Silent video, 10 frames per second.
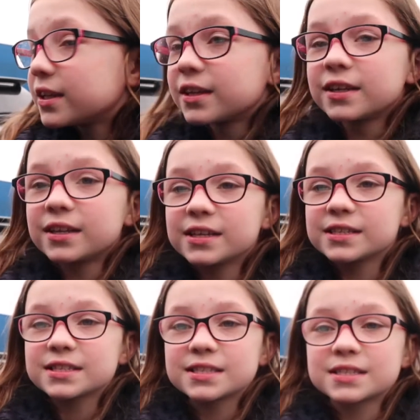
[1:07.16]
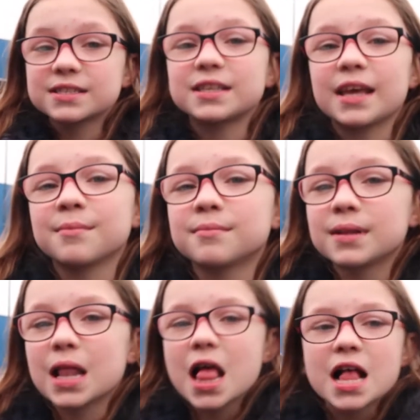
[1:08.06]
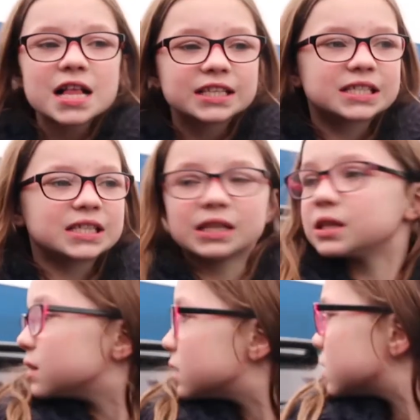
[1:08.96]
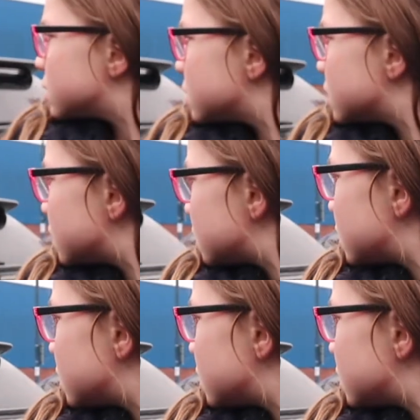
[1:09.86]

Slimely. Right. Slimely. Let's get going. Watch that car. Don't move, please.